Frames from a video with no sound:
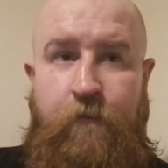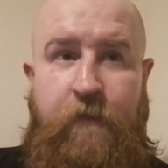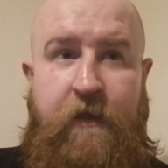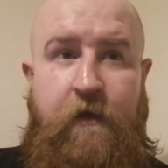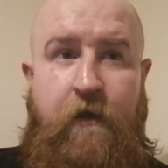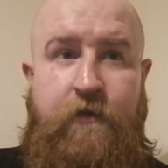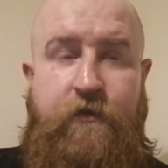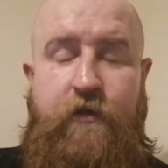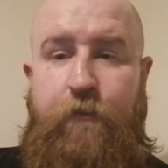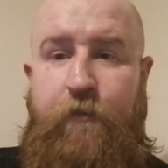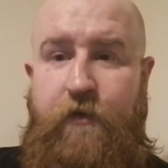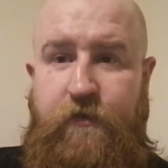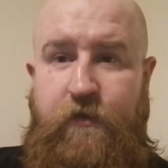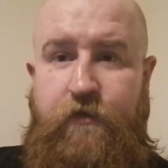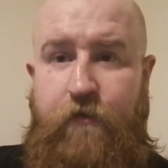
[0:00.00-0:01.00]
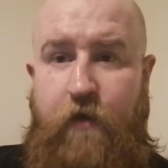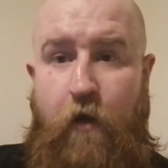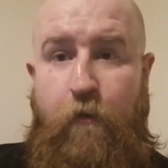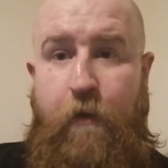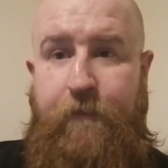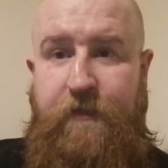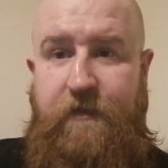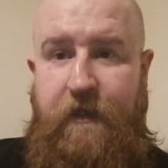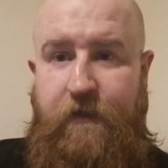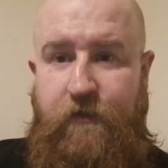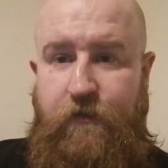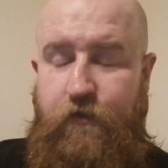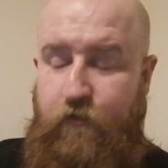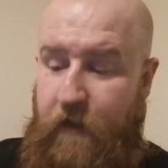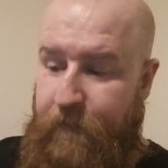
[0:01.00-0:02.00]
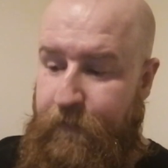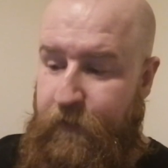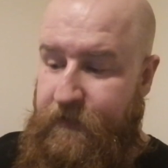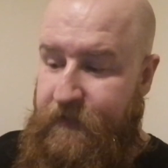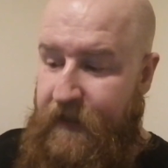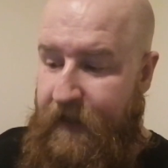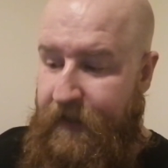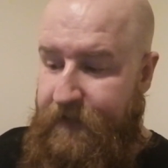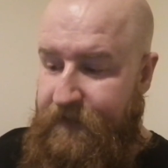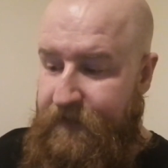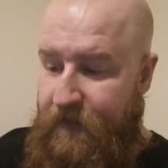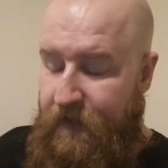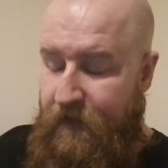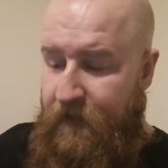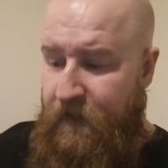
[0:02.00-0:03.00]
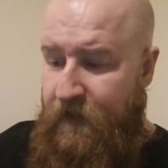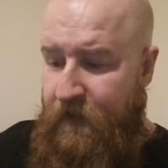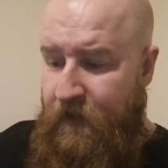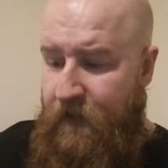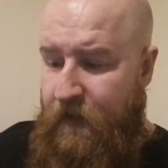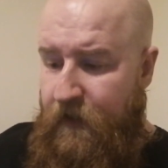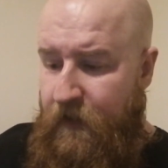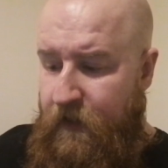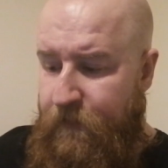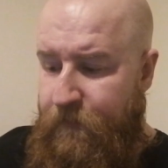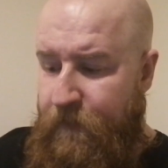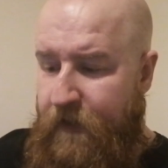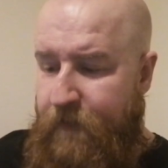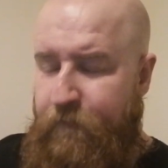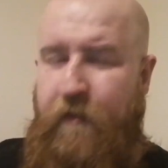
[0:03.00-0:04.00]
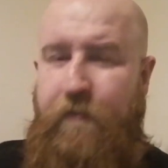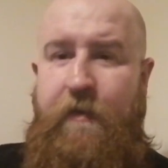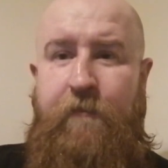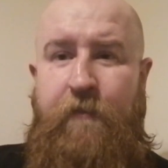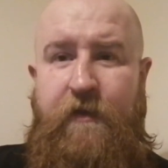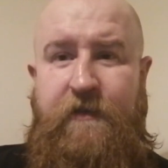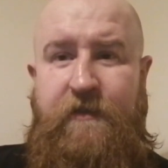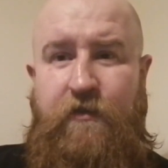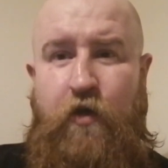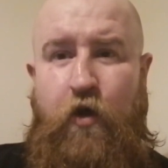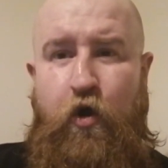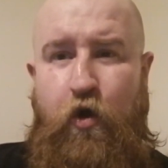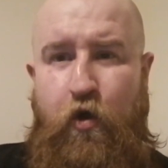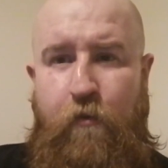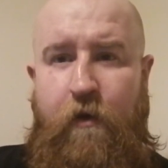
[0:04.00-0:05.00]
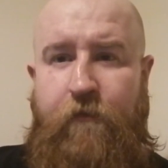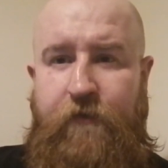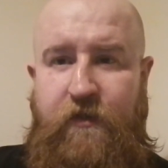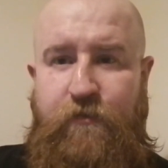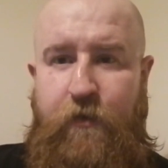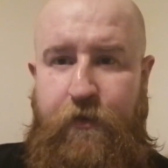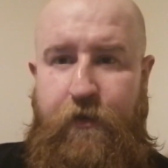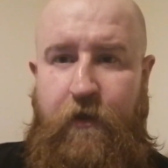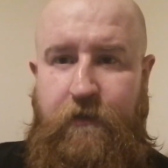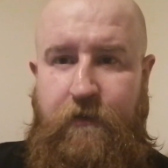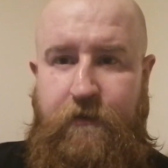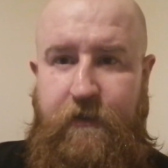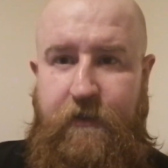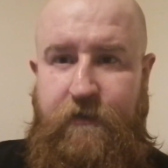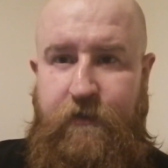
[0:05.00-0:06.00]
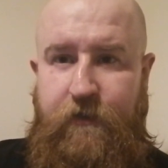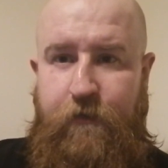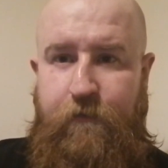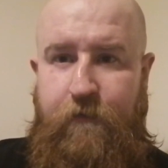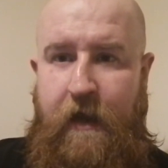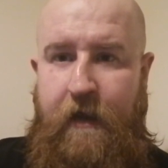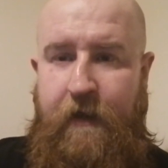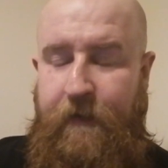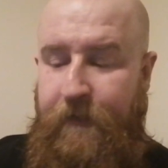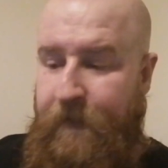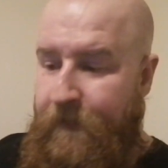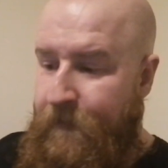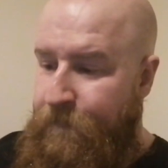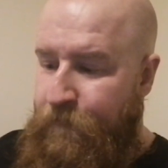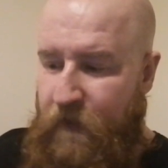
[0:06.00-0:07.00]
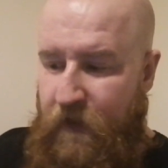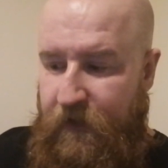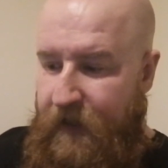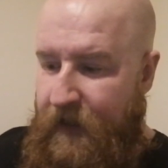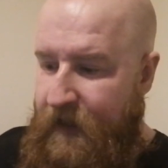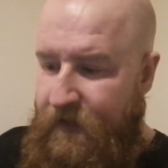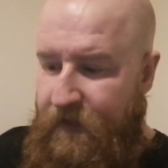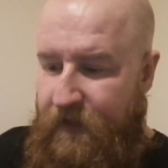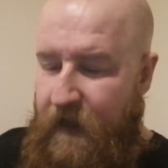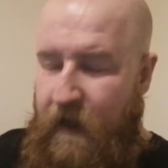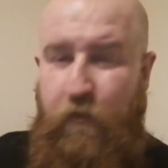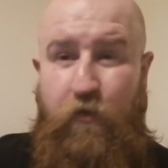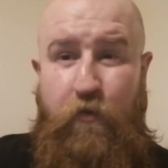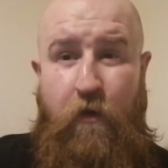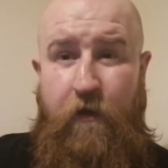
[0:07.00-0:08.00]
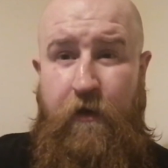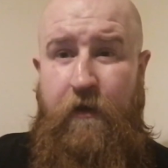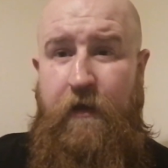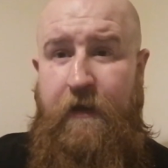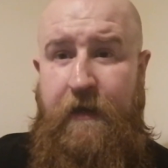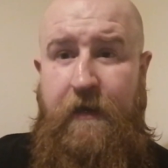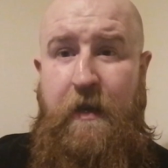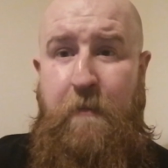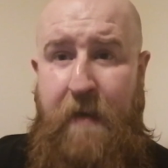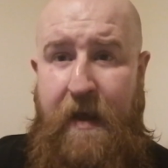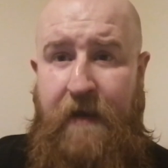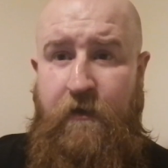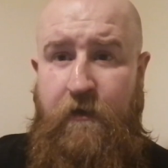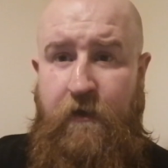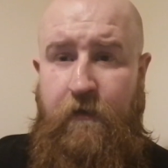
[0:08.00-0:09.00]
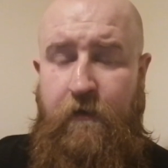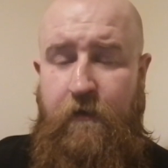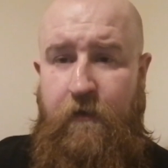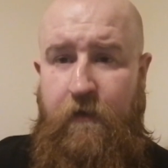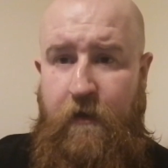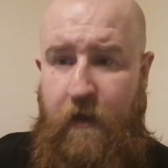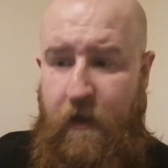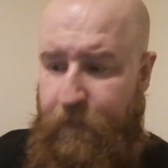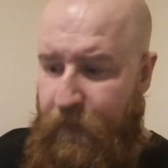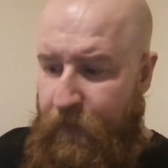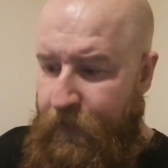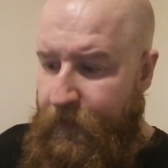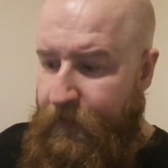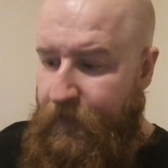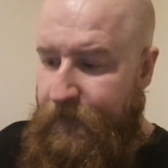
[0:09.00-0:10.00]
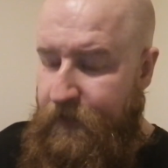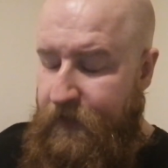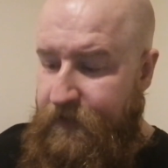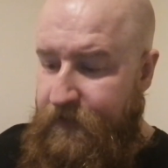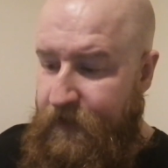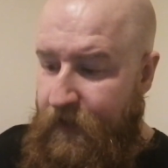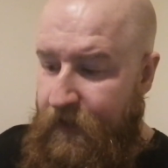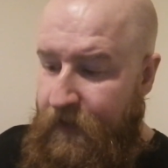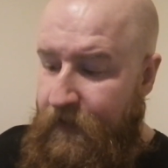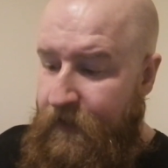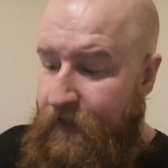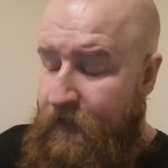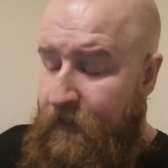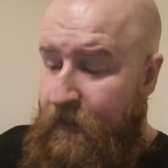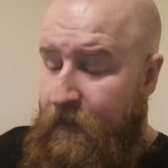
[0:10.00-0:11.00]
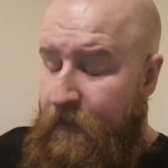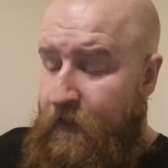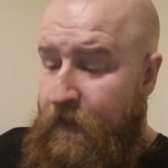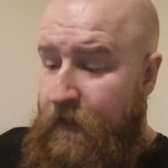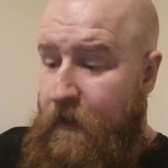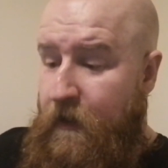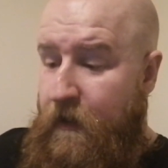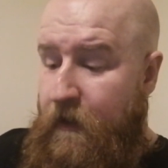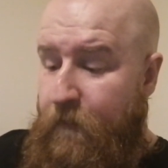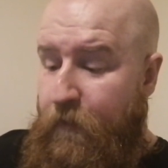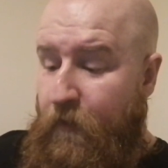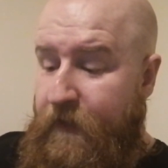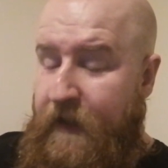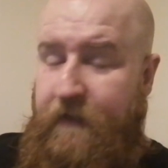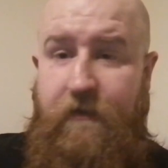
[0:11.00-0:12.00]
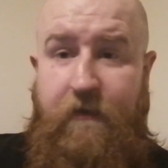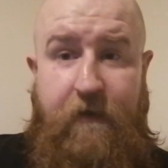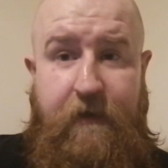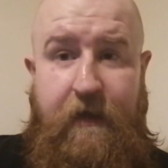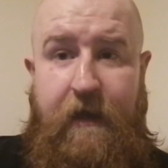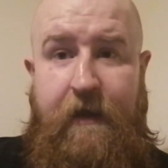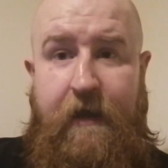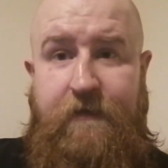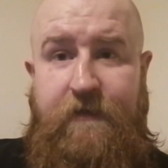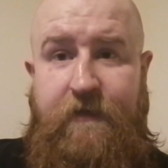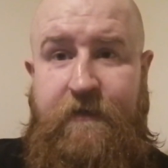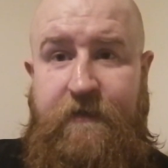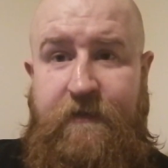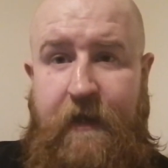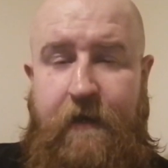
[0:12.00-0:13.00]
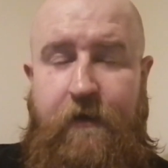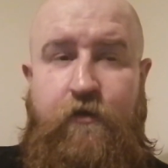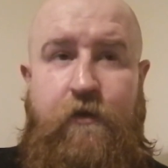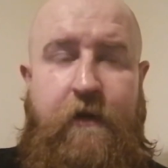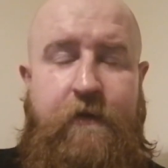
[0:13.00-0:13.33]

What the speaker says: because the prisons have got a reputation to try and protect. And remember, this is a home office pathologist, right? Again, I would want an independent pathologist. But at the end of the day, guys, it's a sad and